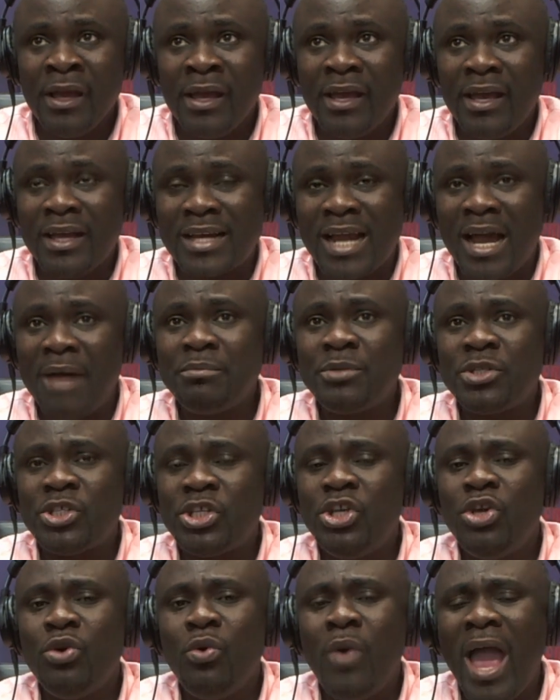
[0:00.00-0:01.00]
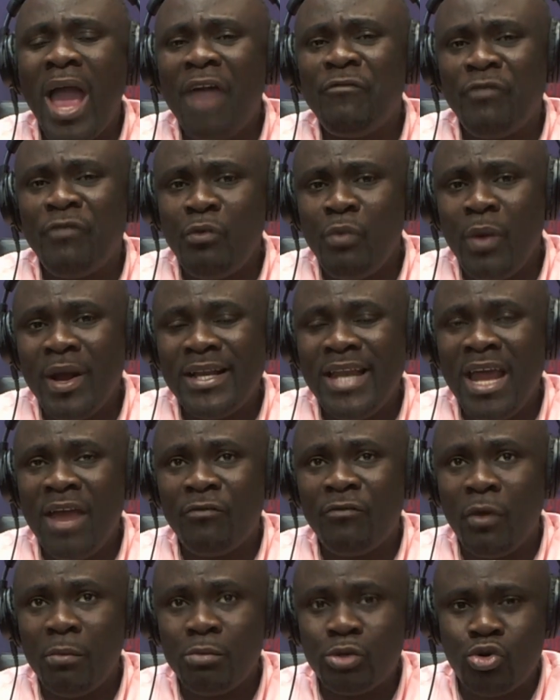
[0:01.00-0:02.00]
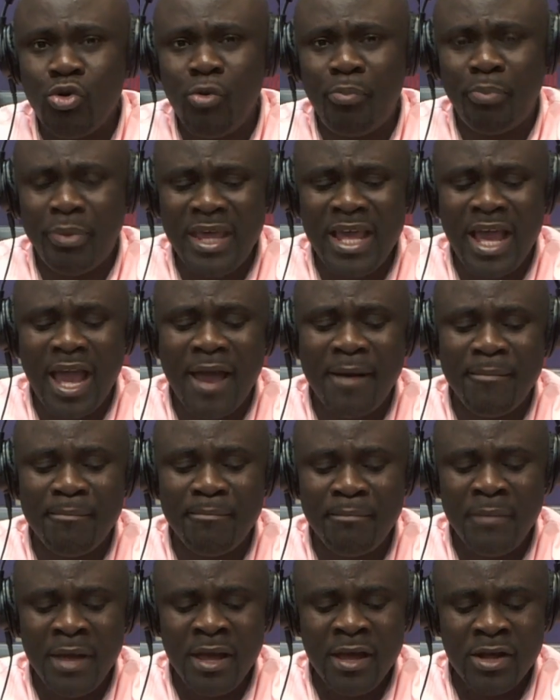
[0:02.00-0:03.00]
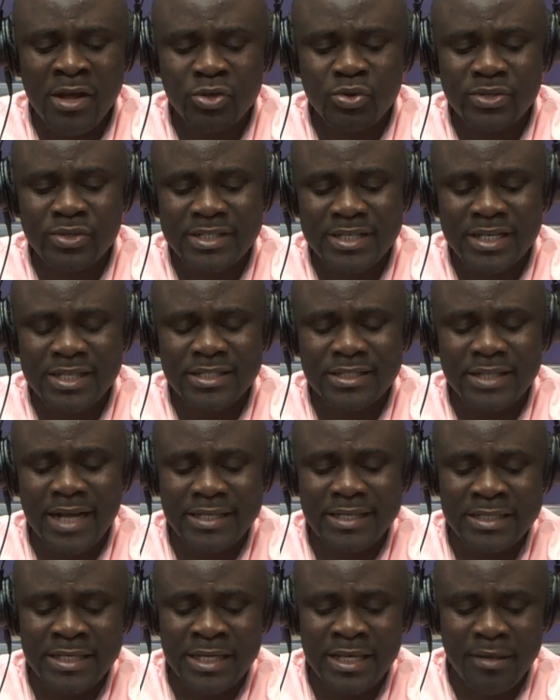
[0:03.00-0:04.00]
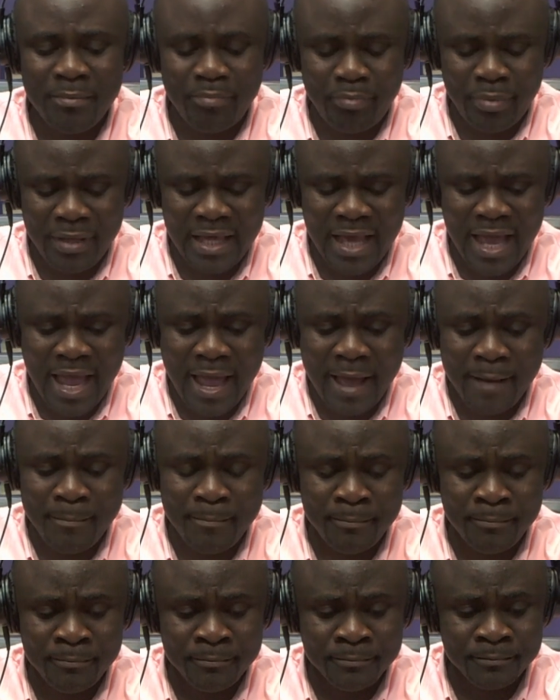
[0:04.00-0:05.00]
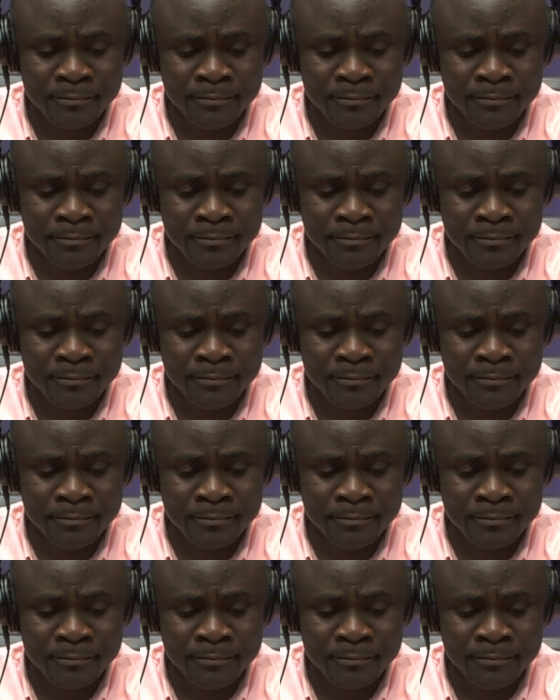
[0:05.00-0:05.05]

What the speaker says: it comes to you every weekday from 2 p.m. to 6:30 p.m.